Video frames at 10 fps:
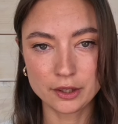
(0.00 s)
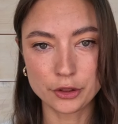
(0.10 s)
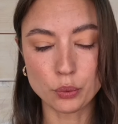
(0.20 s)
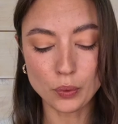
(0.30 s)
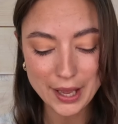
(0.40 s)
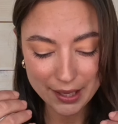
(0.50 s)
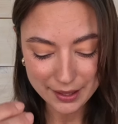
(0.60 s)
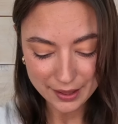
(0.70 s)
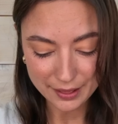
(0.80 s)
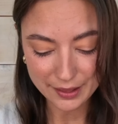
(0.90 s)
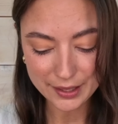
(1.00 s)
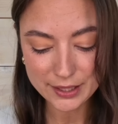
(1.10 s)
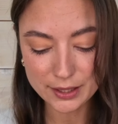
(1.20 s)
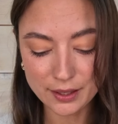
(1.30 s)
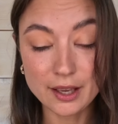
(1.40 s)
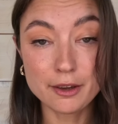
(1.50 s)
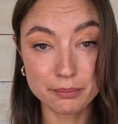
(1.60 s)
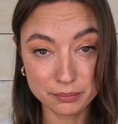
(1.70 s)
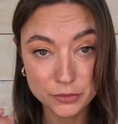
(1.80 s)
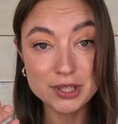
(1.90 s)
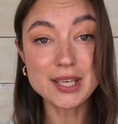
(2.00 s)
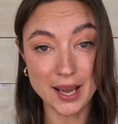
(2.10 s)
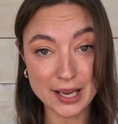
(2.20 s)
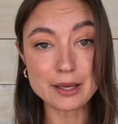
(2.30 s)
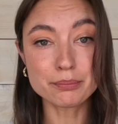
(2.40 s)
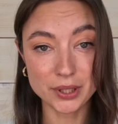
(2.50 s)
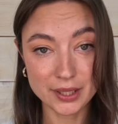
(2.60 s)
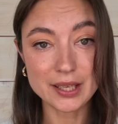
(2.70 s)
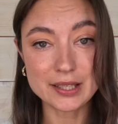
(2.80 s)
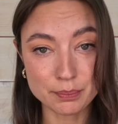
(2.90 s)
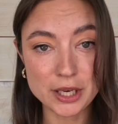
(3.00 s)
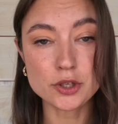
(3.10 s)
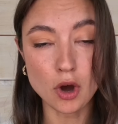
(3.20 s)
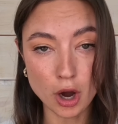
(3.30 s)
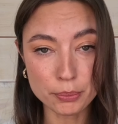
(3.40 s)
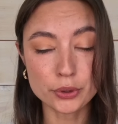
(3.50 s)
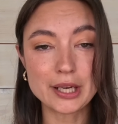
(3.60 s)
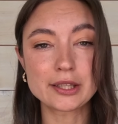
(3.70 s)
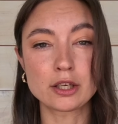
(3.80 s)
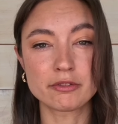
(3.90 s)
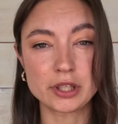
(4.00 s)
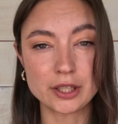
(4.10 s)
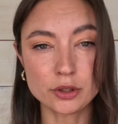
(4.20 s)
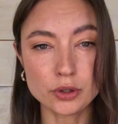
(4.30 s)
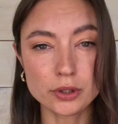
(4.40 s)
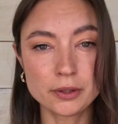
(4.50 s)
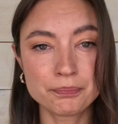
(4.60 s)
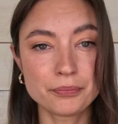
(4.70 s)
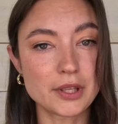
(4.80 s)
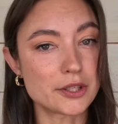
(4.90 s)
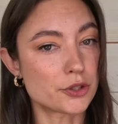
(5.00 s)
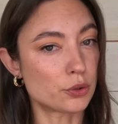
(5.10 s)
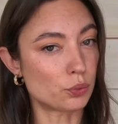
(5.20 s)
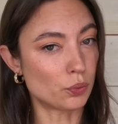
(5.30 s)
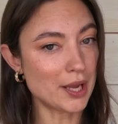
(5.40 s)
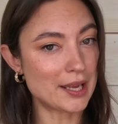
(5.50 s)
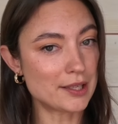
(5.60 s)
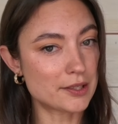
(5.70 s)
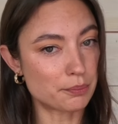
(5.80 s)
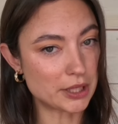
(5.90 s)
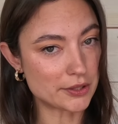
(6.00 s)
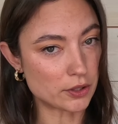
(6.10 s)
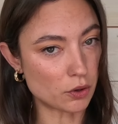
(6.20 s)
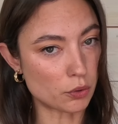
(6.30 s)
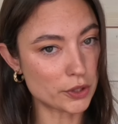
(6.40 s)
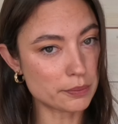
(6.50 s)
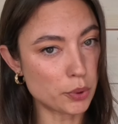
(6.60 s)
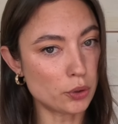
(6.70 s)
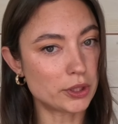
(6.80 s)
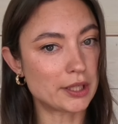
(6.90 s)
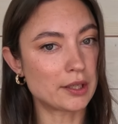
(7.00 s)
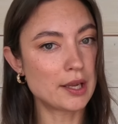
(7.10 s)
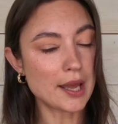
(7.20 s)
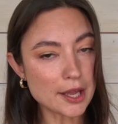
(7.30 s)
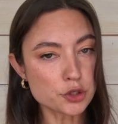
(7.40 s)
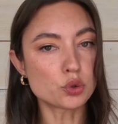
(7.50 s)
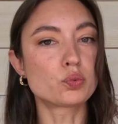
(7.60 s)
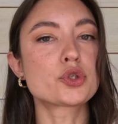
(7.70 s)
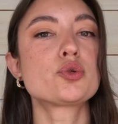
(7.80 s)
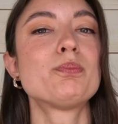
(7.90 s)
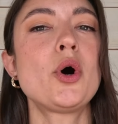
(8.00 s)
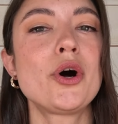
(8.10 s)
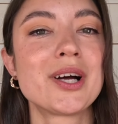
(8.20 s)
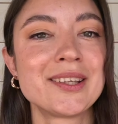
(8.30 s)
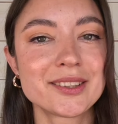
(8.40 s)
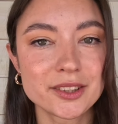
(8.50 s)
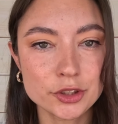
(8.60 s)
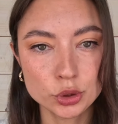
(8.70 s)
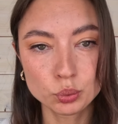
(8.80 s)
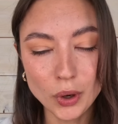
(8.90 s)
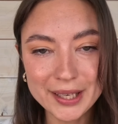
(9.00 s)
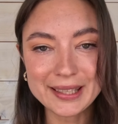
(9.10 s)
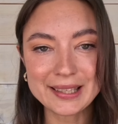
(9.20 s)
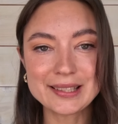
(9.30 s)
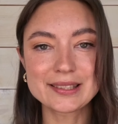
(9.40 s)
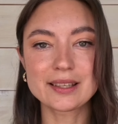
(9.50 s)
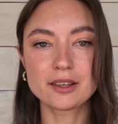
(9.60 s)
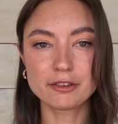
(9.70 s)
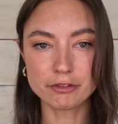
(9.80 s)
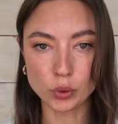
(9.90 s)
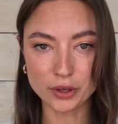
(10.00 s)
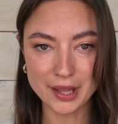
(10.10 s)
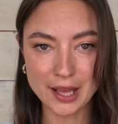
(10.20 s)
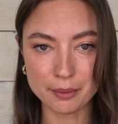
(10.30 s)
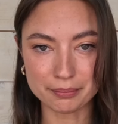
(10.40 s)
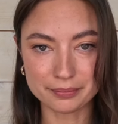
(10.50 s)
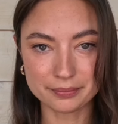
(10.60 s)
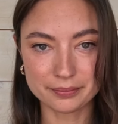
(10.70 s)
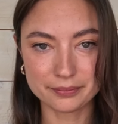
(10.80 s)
The way that this type is meant to operate their vehicle is to wait, because they're always pulling, and to respond to what is for them.